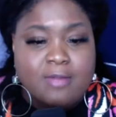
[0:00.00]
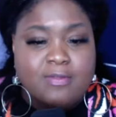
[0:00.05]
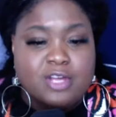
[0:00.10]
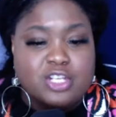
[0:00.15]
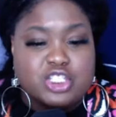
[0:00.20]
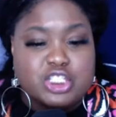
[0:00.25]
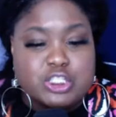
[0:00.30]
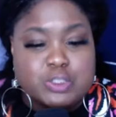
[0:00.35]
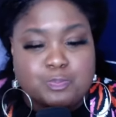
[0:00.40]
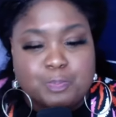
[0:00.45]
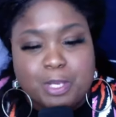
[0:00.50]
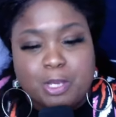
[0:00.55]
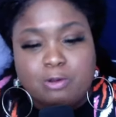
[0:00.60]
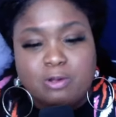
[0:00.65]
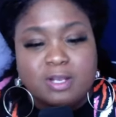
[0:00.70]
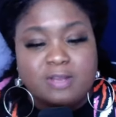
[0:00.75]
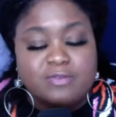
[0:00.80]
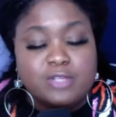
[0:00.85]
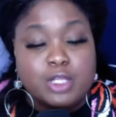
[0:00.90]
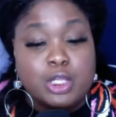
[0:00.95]
the
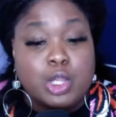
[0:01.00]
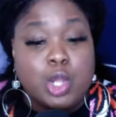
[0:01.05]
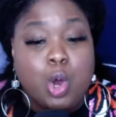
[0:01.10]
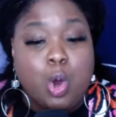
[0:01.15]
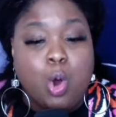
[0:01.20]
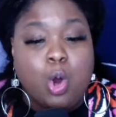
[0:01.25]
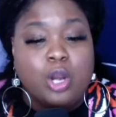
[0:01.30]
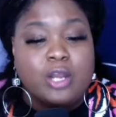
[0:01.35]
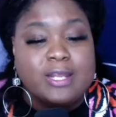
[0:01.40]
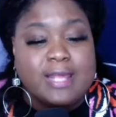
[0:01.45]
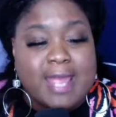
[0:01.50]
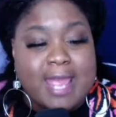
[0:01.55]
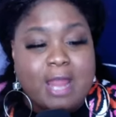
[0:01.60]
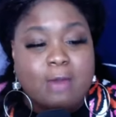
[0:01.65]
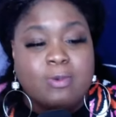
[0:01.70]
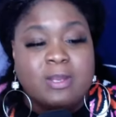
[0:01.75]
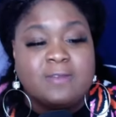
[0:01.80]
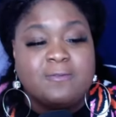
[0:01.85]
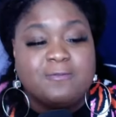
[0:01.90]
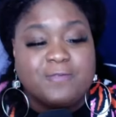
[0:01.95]
spirit of the lord
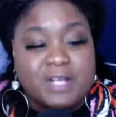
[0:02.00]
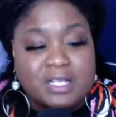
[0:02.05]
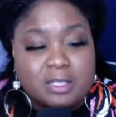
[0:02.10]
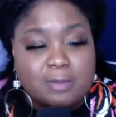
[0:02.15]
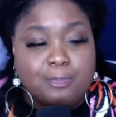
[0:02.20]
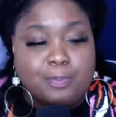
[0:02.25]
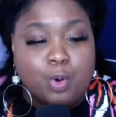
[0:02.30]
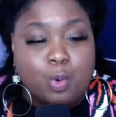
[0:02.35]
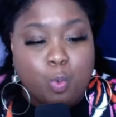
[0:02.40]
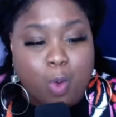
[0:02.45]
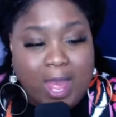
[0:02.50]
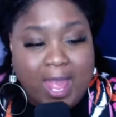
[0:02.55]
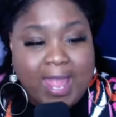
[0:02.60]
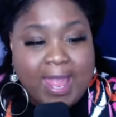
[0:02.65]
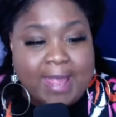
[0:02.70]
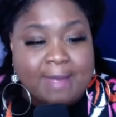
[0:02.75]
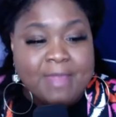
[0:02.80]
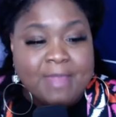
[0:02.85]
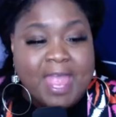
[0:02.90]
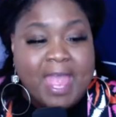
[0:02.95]
carried philip
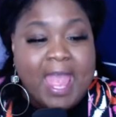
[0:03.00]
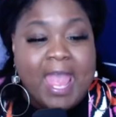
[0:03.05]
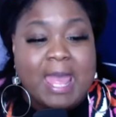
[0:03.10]
away